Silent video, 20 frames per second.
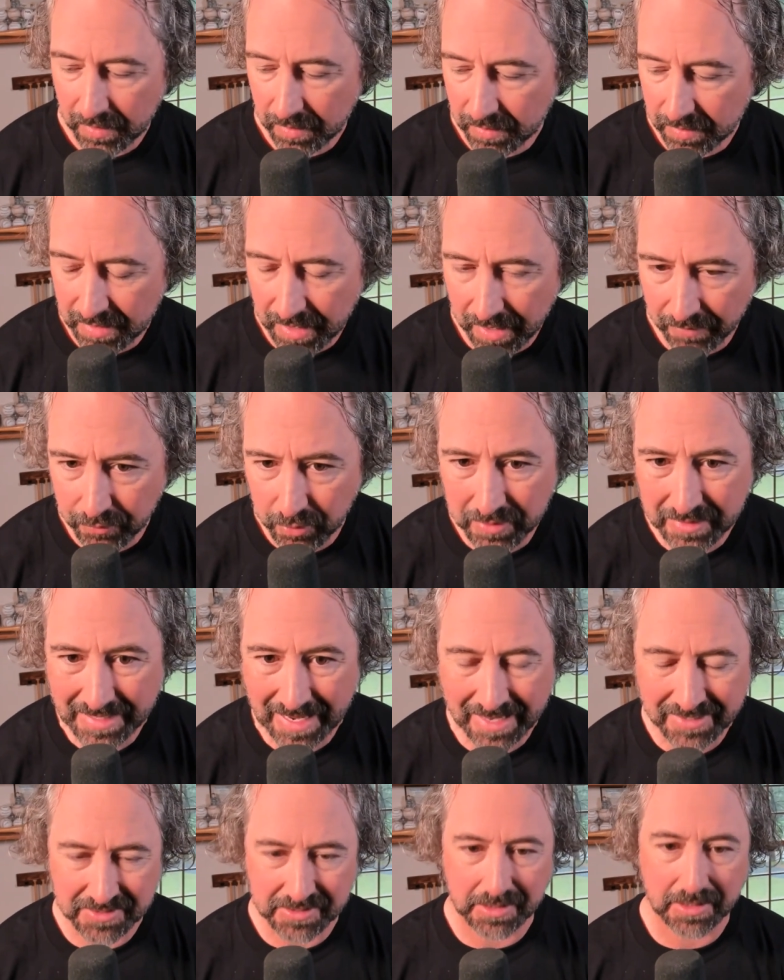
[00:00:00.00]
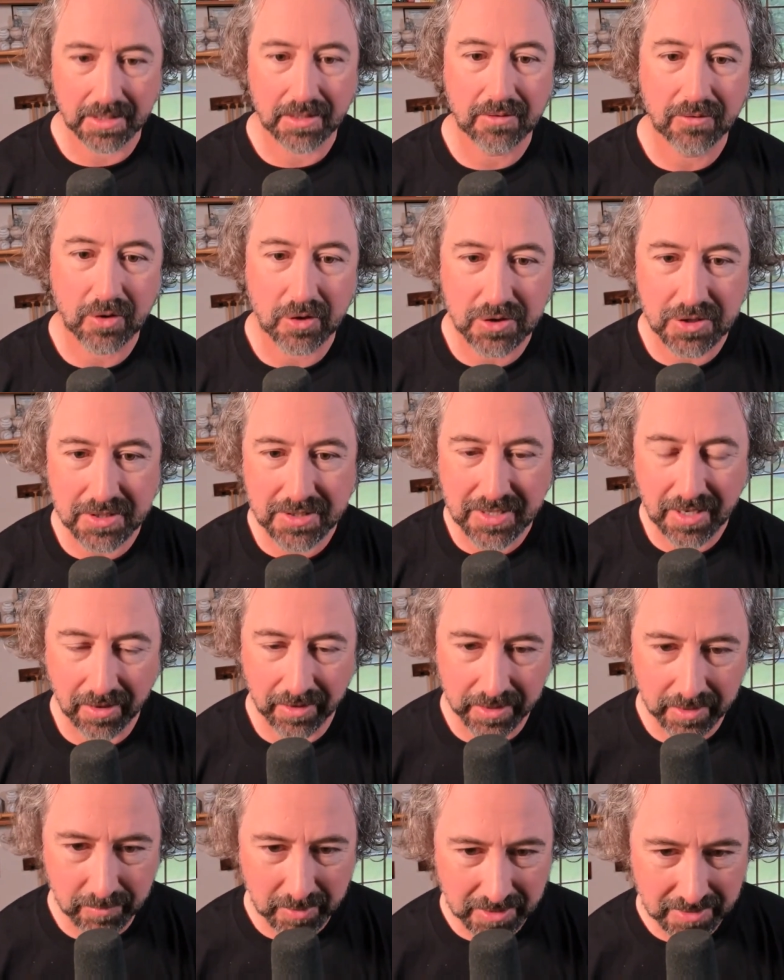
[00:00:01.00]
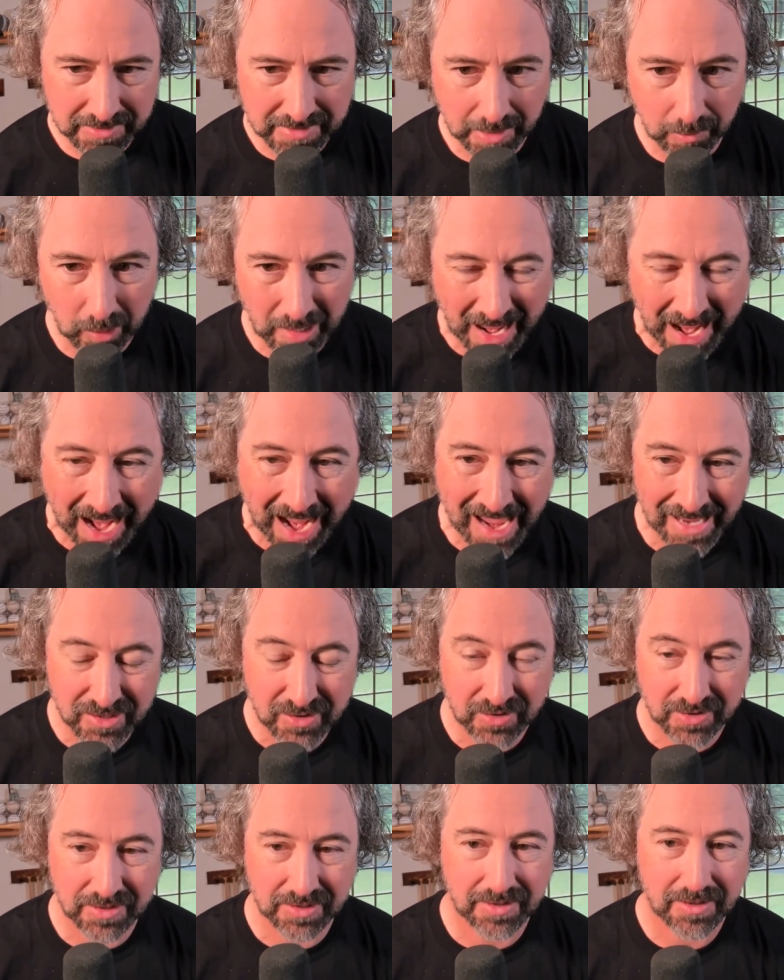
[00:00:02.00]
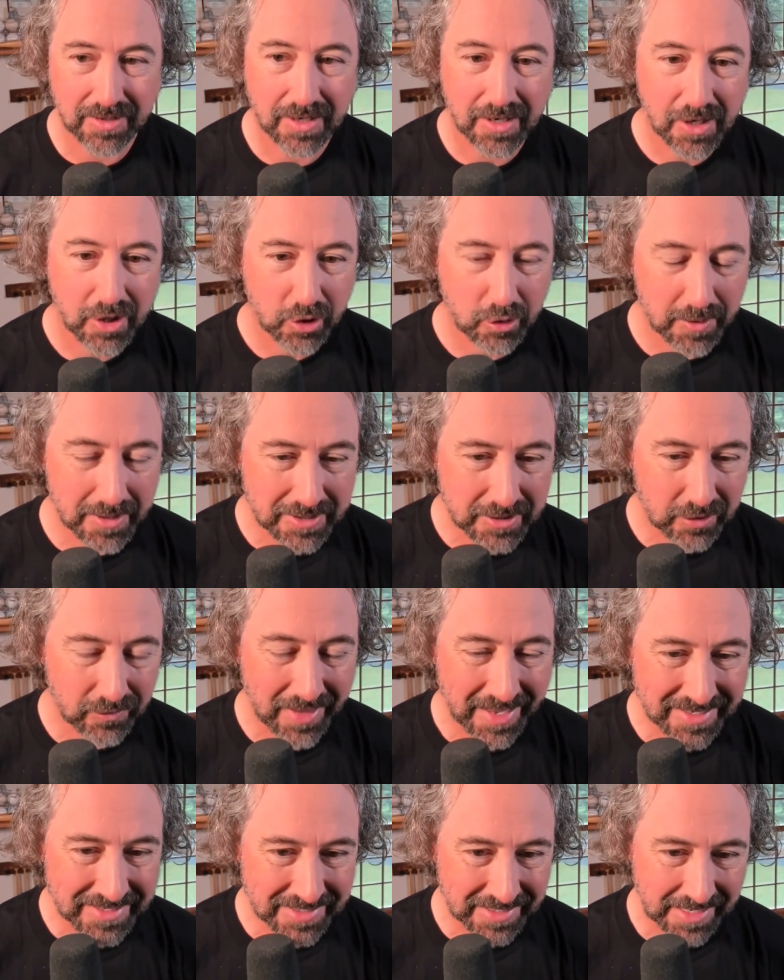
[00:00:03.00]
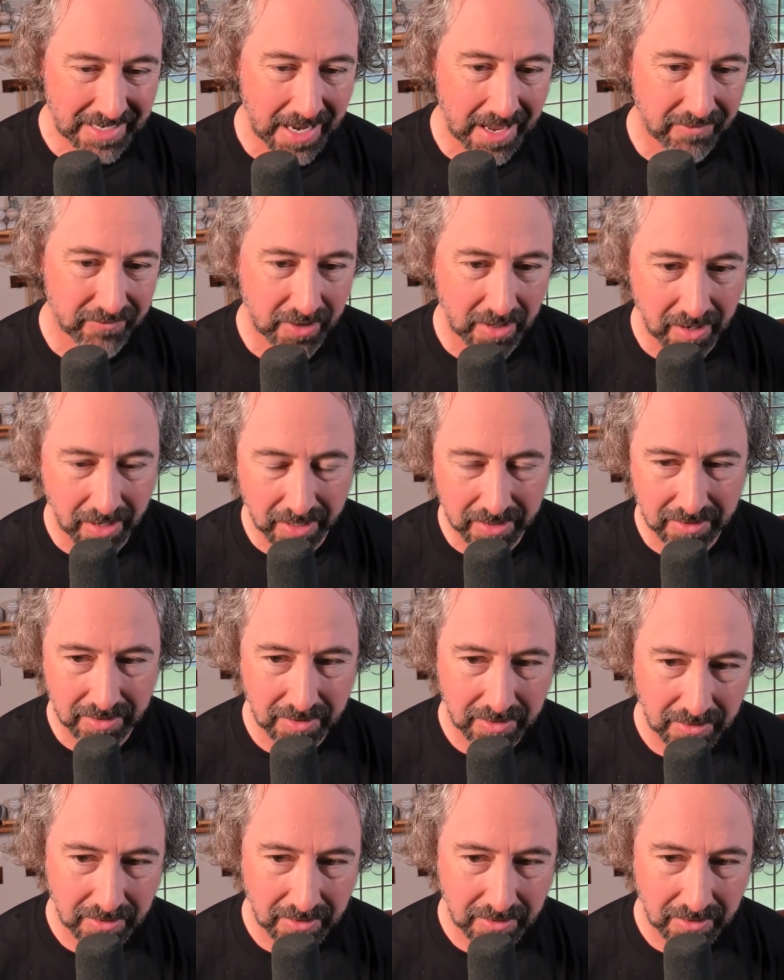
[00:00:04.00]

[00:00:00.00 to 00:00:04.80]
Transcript: Yeah, they're guessing. They're just telling you because they were asked. Chris, so that's the caveat.